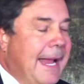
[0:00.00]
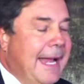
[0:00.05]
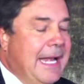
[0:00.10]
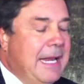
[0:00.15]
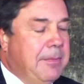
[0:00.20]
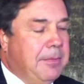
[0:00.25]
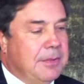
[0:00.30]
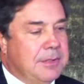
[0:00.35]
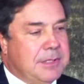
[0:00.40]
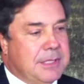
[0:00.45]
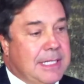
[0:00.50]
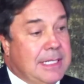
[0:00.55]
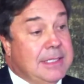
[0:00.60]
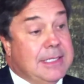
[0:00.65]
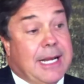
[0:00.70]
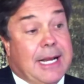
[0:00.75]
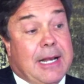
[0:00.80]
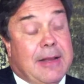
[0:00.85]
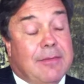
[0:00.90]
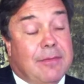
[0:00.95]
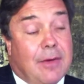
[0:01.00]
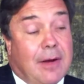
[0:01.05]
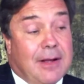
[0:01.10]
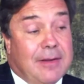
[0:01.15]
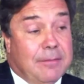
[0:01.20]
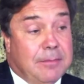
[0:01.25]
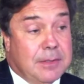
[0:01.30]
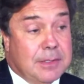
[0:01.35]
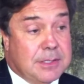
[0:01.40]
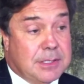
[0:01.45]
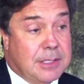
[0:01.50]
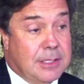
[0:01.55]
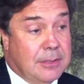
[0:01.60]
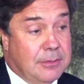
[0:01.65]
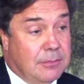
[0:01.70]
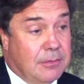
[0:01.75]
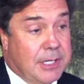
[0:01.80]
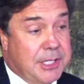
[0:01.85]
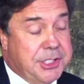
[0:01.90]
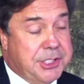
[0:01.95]
80% to 85%
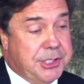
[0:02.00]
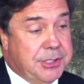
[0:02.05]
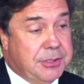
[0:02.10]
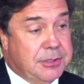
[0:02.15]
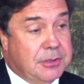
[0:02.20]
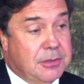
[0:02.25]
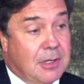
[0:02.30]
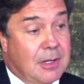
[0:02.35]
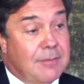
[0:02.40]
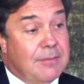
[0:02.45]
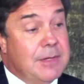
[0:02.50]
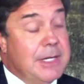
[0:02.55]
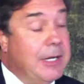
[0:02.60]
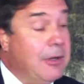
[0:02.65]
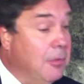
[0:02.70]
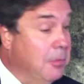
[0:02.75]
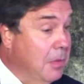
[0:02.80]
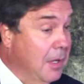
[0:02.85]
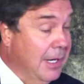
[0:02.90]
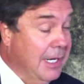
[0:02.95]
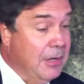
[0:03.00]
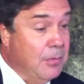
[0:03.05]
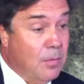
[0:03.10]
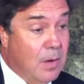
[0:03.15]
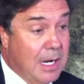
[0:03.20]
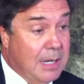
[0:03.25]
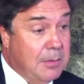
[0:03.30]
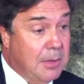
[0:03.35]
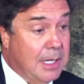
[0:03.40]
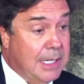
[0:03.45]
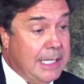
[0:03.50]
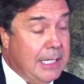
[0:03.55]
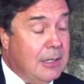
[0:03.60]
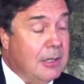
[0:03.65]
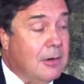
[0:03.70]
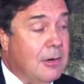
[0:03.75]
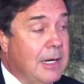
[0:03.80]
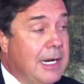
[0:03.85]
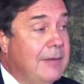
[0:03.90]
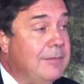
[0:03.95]
ratio of narrow body to wide body
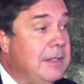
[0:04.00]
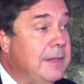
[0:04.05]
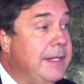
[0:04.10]
aircraft.